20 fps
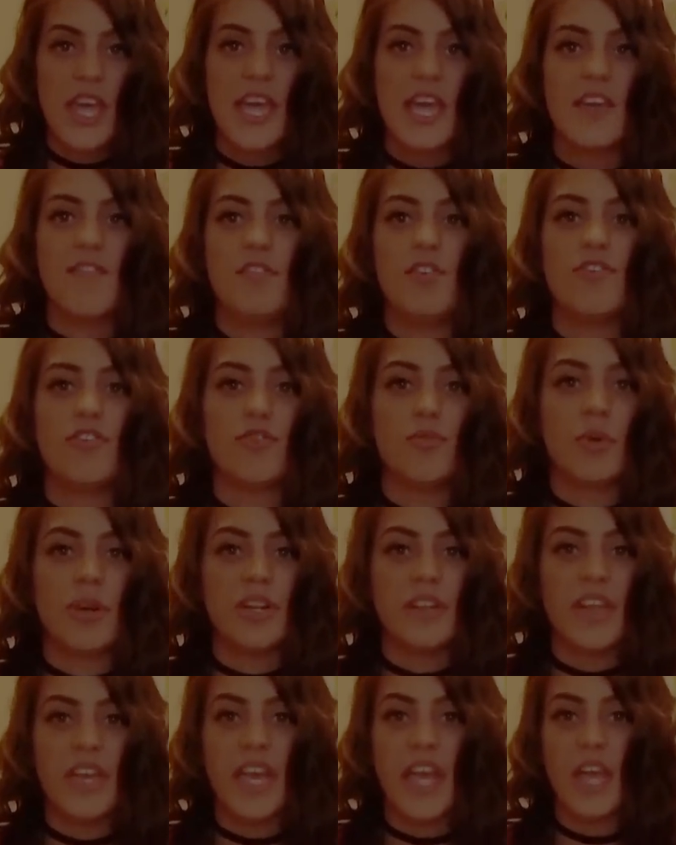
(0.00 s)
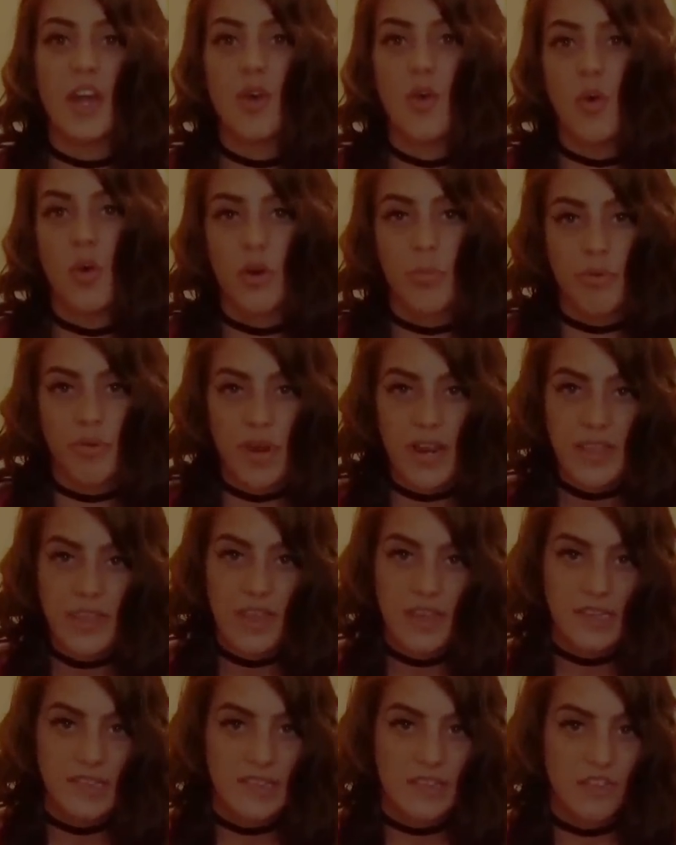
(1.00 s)
If you just want to like incorporate
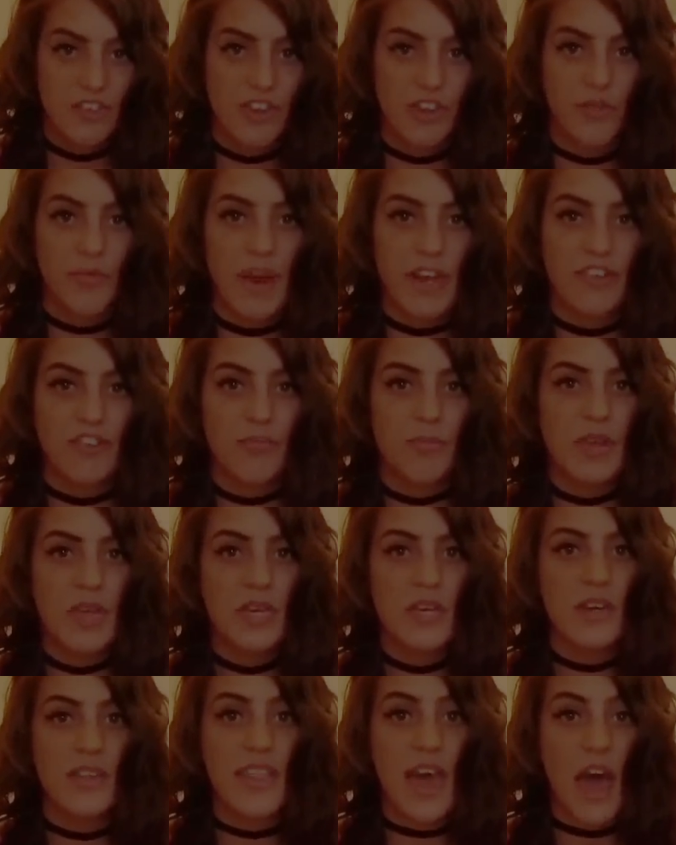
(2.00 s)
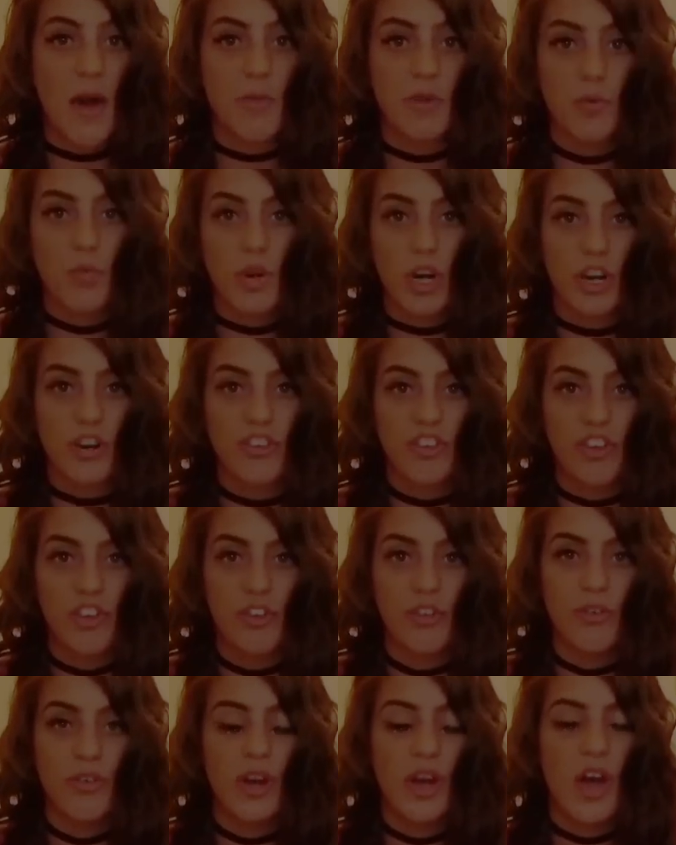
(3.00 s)
this into your regimen, that would work
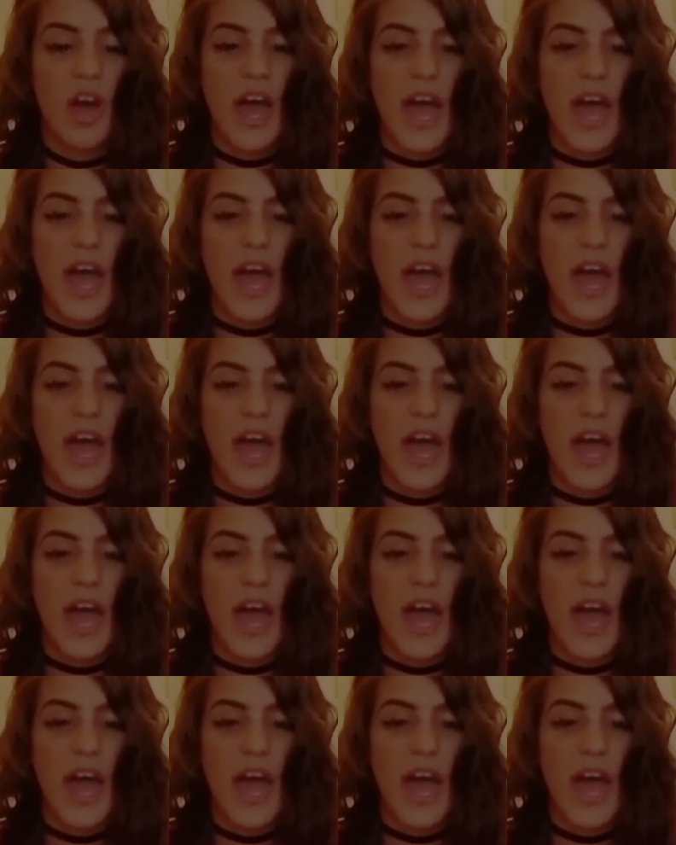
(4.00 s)
too.